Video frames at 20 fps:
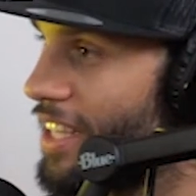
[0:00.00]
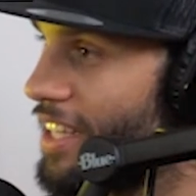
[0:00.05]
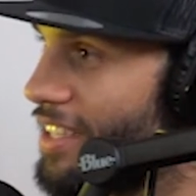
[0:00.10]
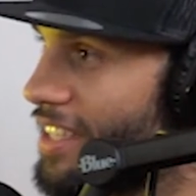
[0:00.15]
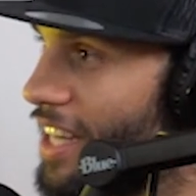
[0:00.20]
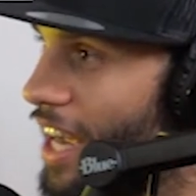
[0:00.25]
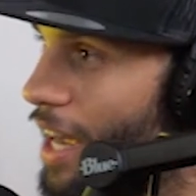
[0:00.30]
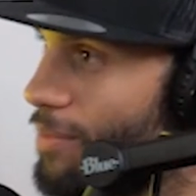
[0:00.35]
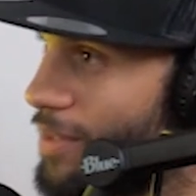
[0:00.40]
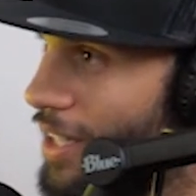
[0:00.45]

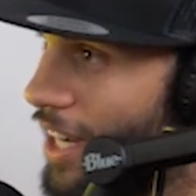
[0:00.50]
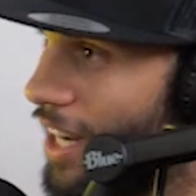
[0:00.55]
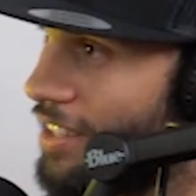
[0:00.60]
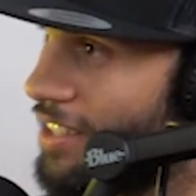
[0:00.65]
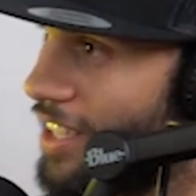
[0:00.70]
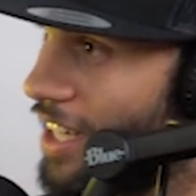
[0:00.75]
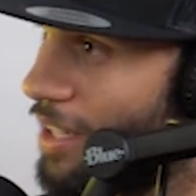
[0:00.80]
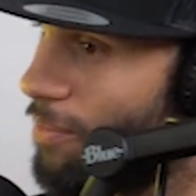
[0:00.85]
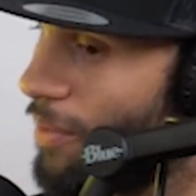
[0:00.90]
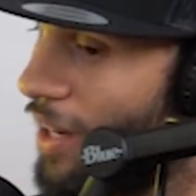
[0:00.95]
3 of the times
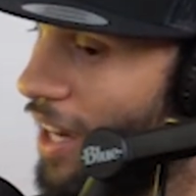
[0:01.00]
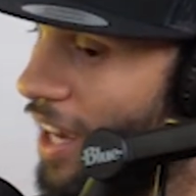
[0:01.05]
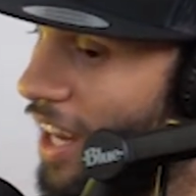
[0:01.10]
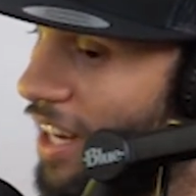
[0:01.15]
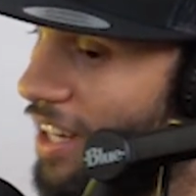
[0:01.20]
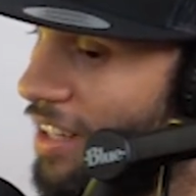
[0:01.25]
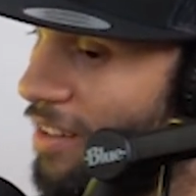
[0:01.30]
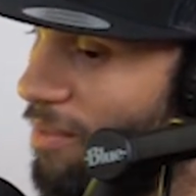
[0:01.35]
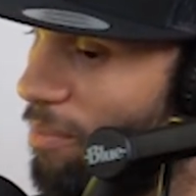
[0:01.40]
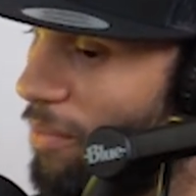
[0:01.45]
I got checked
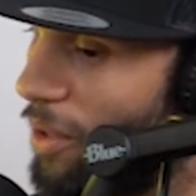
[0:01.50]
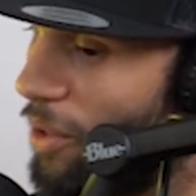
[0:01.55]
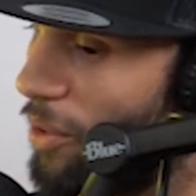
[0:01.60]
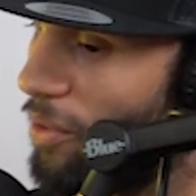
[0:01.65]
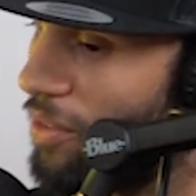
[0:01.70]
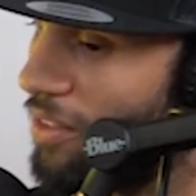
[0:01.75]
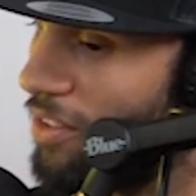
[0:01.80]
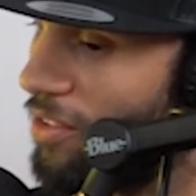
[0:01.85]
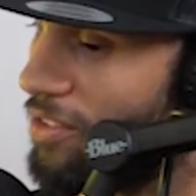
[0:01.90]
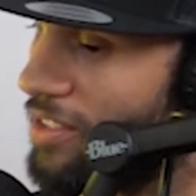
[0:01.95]
by
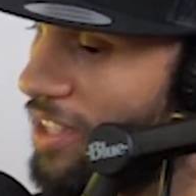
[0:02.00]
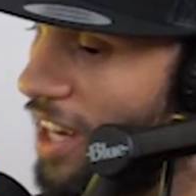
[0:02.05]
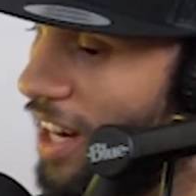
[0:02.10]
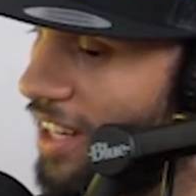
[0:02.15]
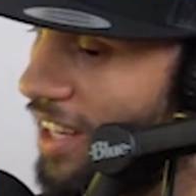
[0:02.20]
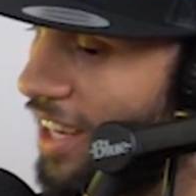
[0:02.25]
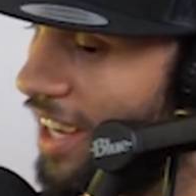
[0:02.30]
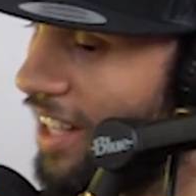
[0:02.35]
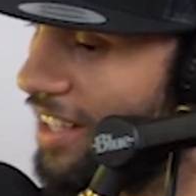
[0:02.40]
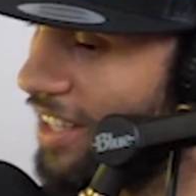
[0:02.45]
both
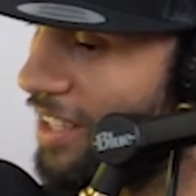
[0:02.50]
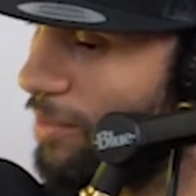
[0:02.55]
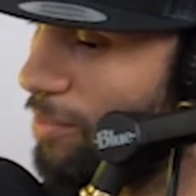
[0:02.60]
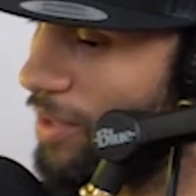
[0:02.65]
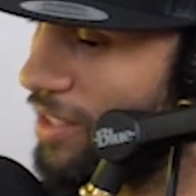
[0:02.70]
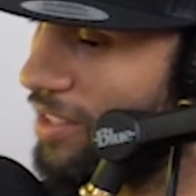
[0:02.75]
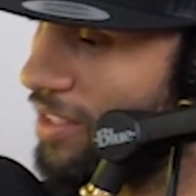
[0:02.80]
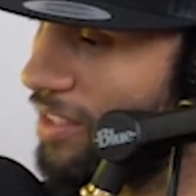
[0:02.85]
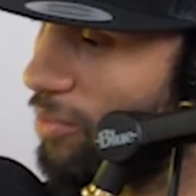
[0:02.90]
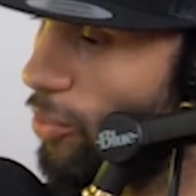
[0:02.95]
USADA and the
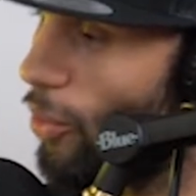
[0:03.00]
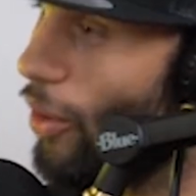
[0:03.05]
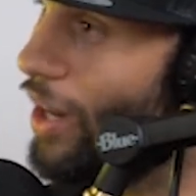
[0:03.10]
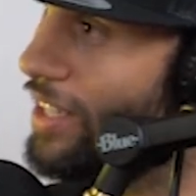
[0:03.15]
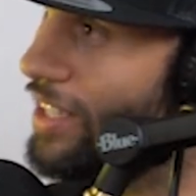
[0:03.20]
commission.